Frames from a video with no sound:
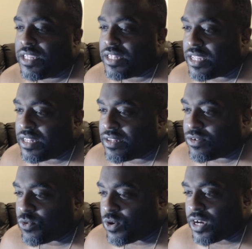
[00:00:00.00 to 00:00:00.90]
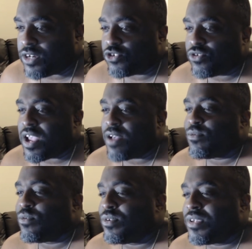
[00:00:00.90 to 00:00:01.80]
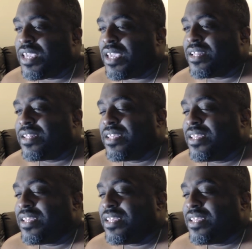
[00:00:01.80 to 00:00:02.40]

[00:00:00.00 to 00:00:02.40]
that requires travel, you can't.